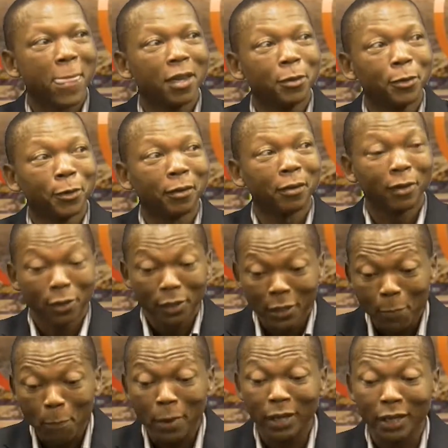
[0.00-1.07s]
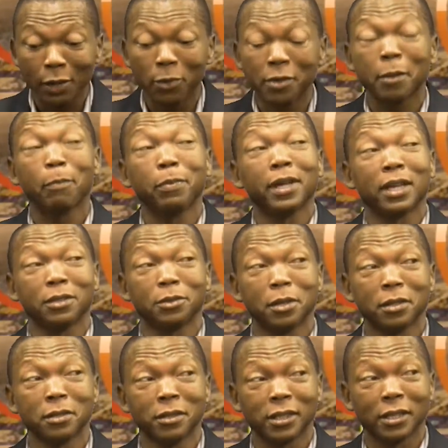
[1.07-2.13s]
You know, depending with the players you
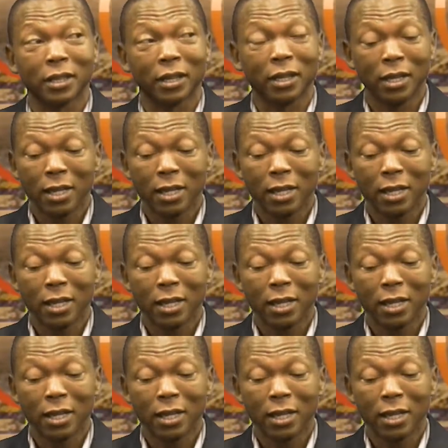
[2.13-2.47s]
are using.